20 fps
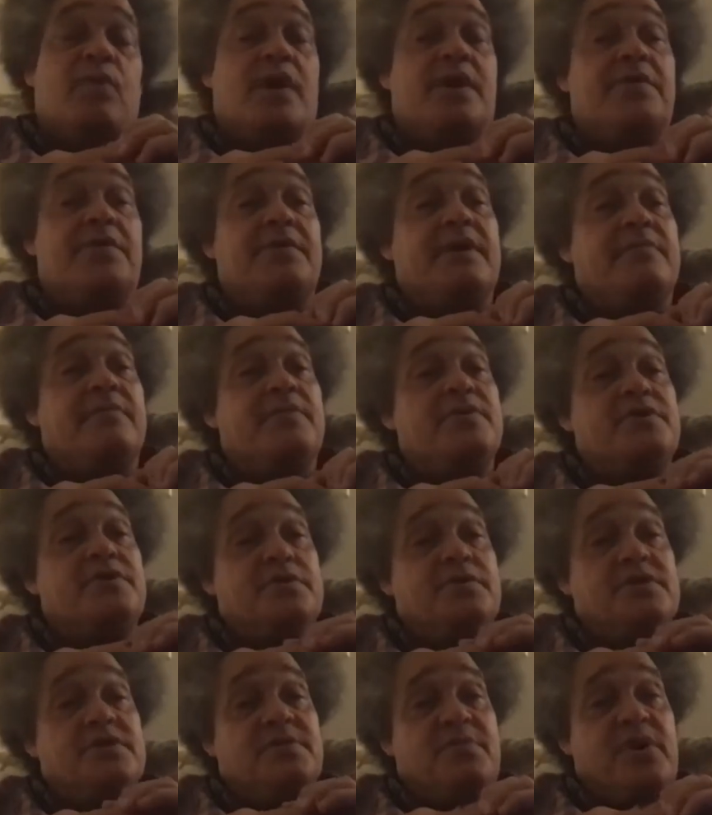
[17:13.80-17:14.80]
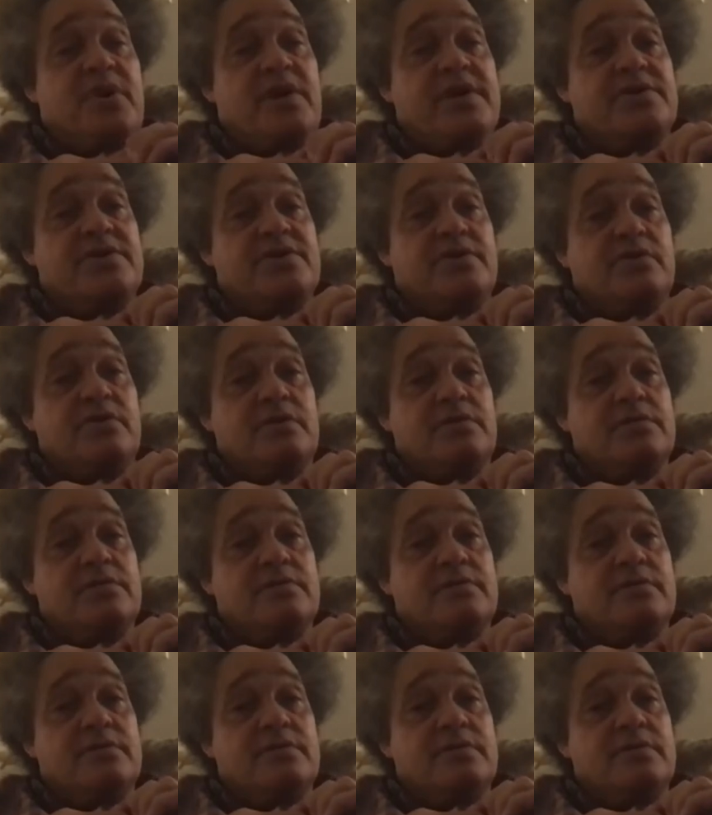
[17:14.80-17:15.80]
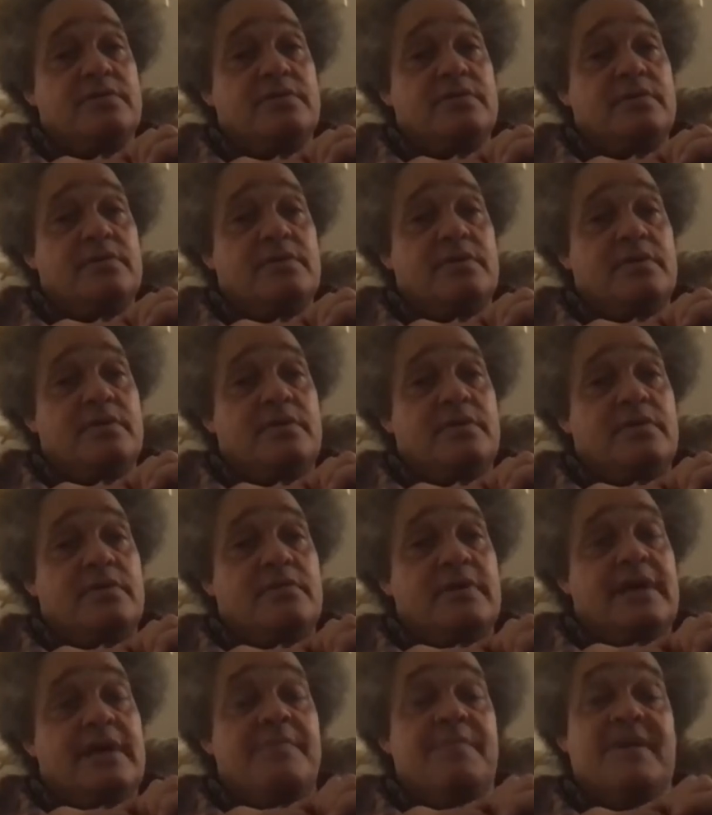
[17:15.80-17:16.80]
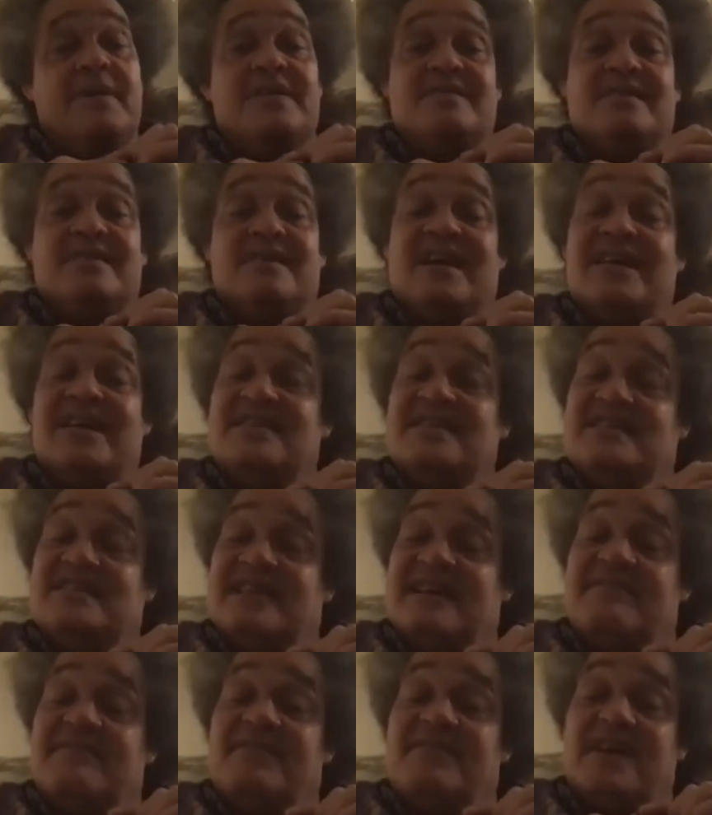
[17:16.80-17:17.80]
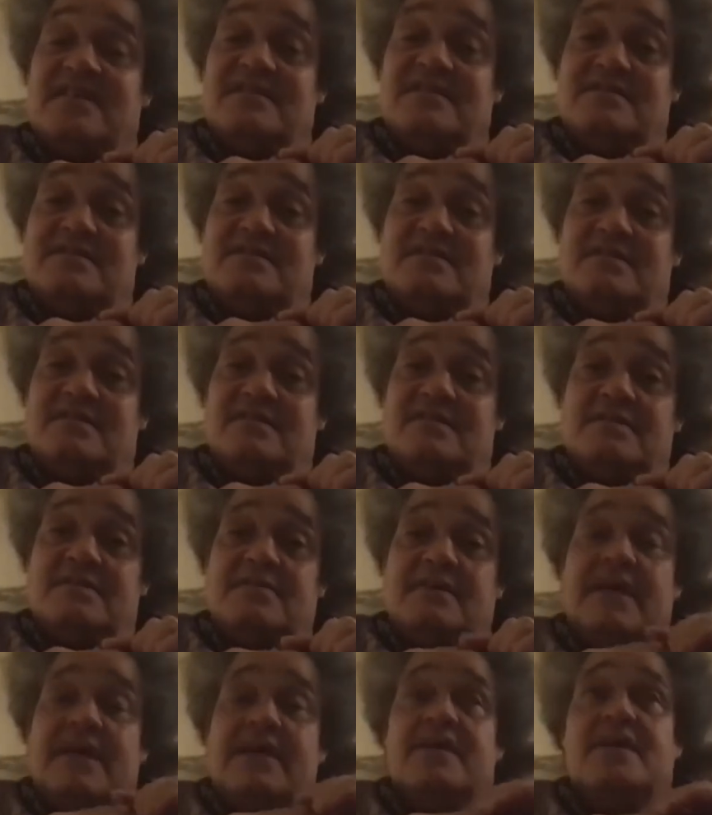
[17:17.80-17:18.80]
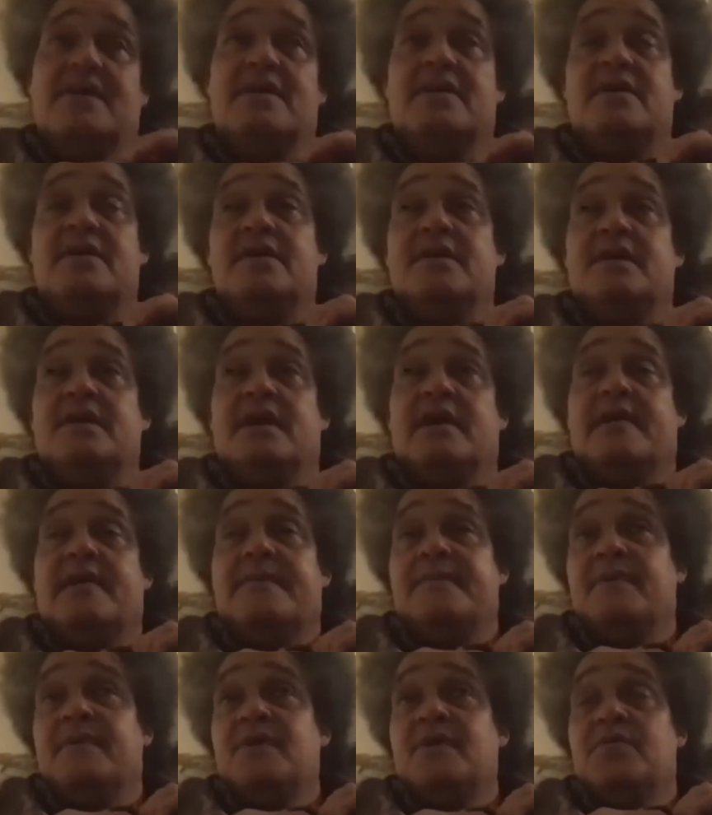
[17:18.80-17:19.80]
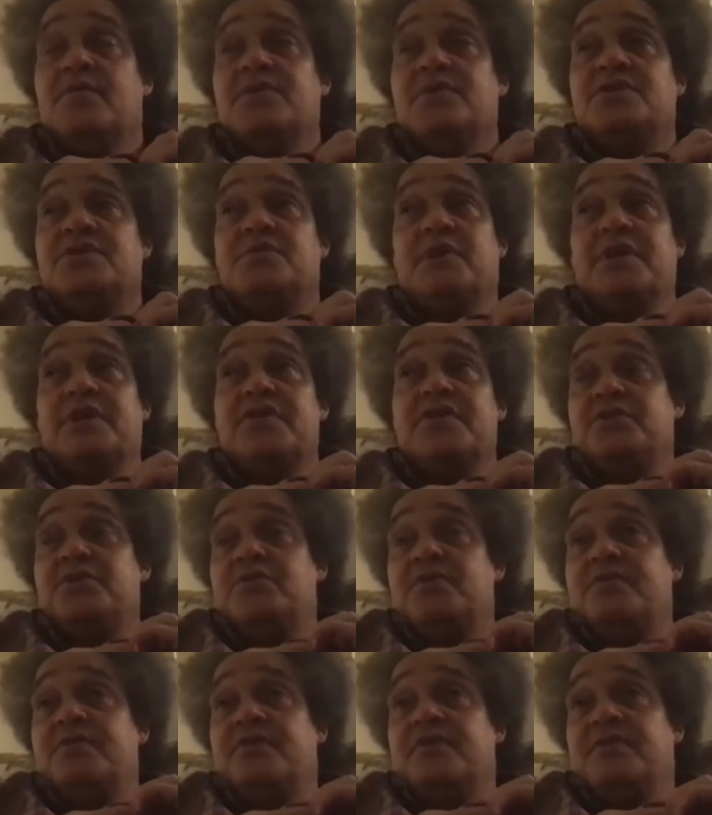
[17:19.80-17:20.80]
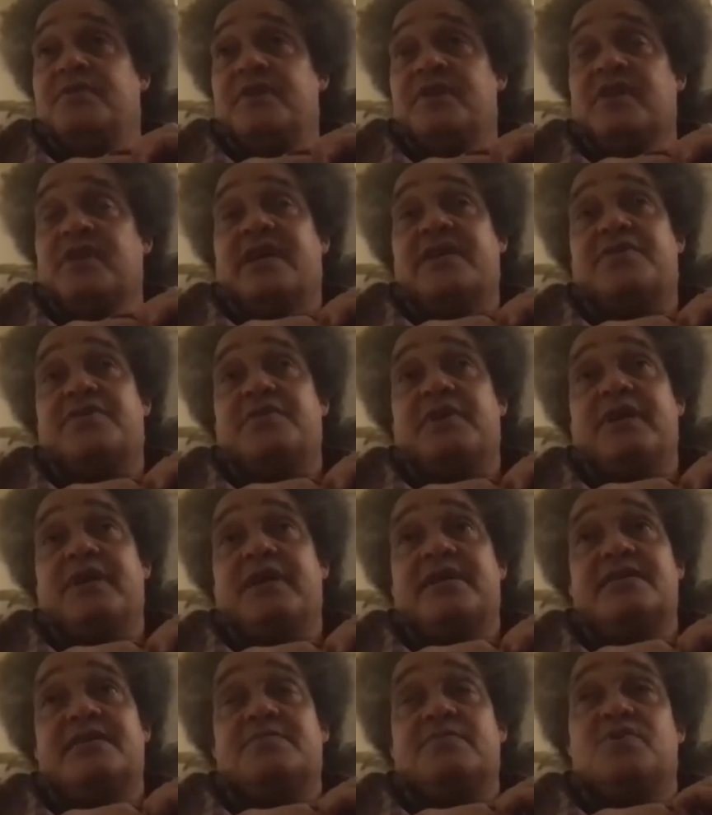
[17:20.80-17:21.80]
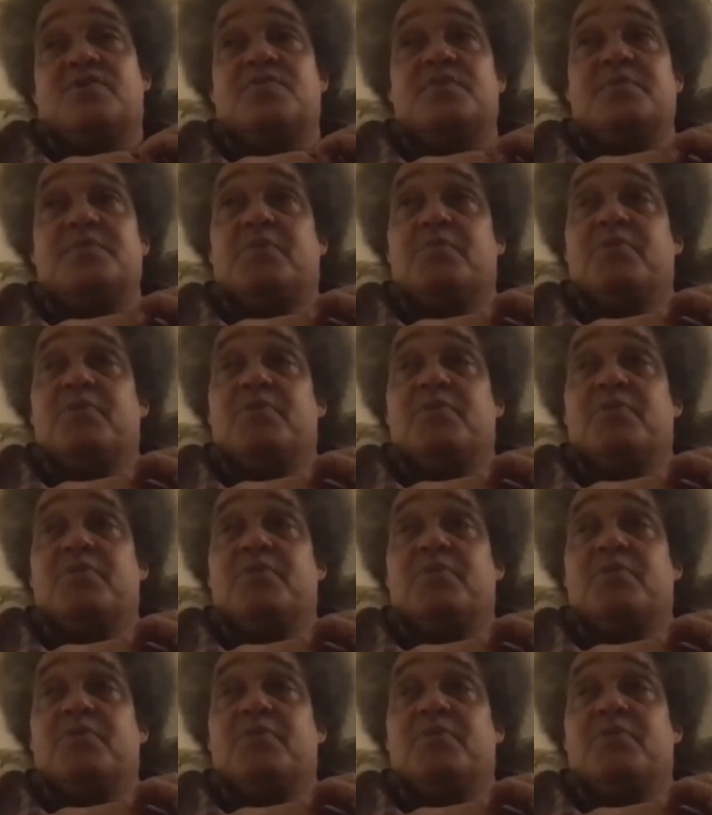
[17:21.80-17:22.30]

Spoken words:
And so, it's good that we're like number one or number two as a party school, right? Because you kind of just have fun, right?